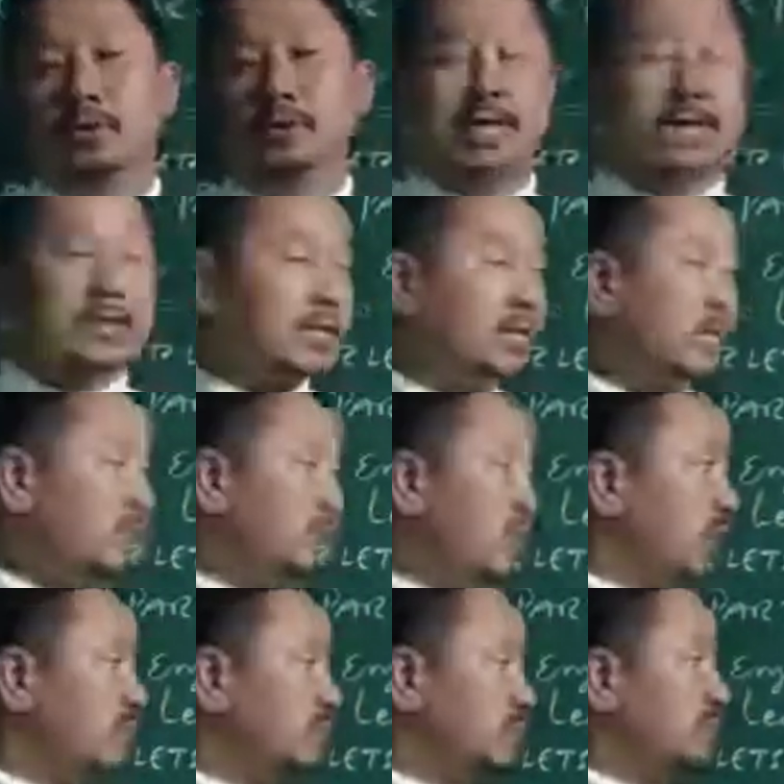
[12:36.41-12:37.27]
Okay, then
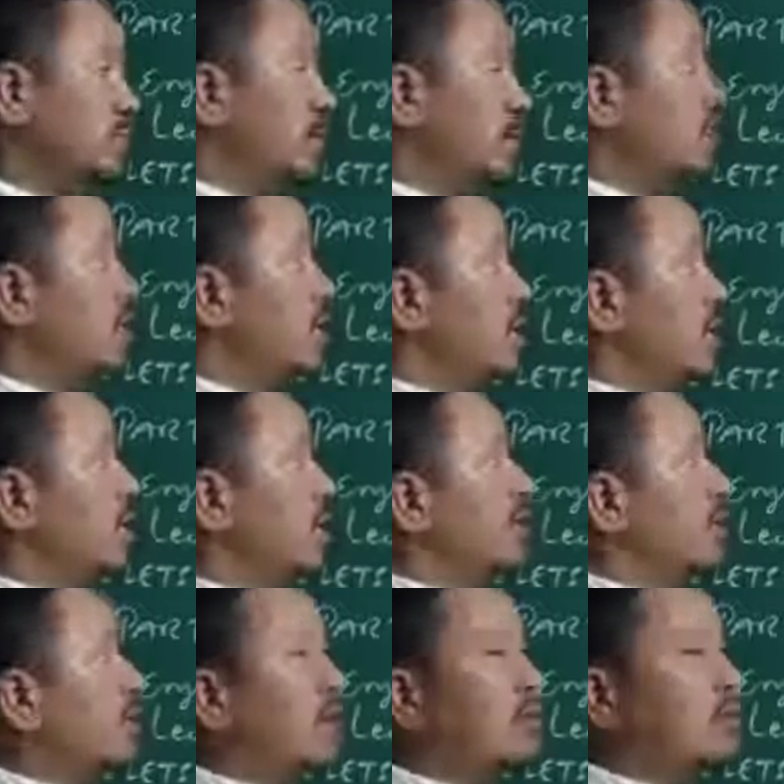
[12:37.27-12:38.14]
forms your
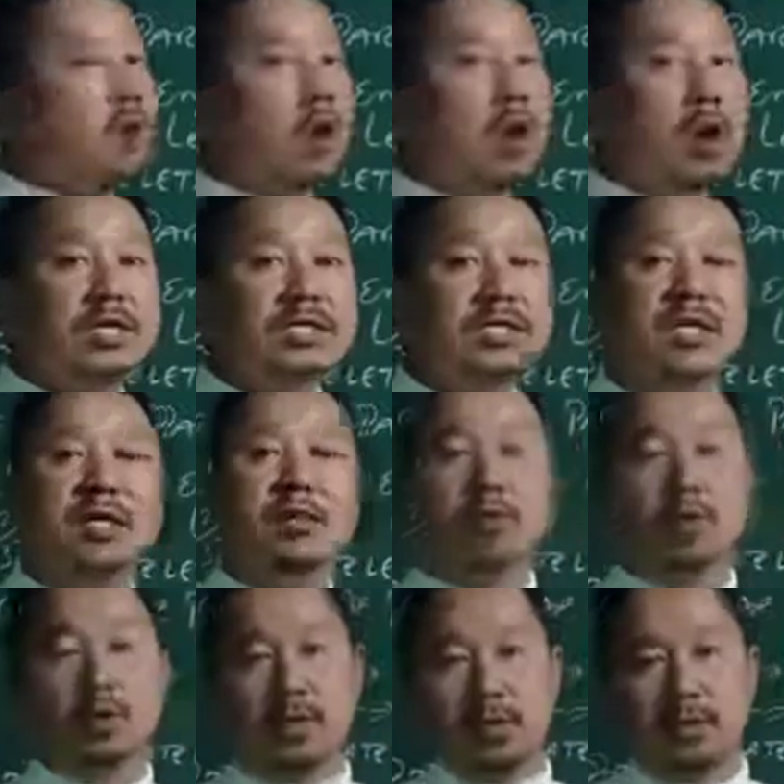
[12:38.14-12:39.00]

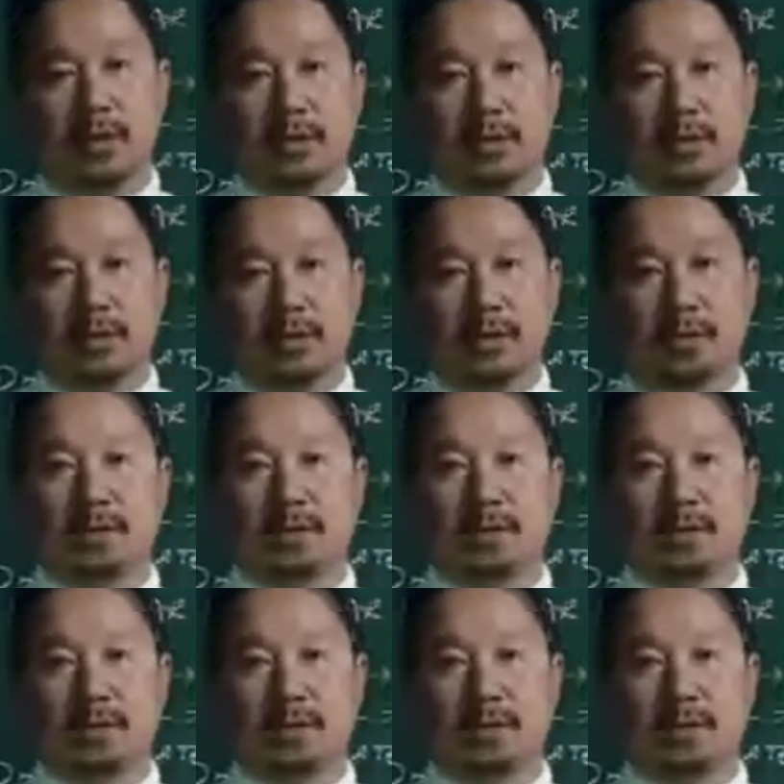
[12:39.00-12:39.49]
carboxyhemoglobin.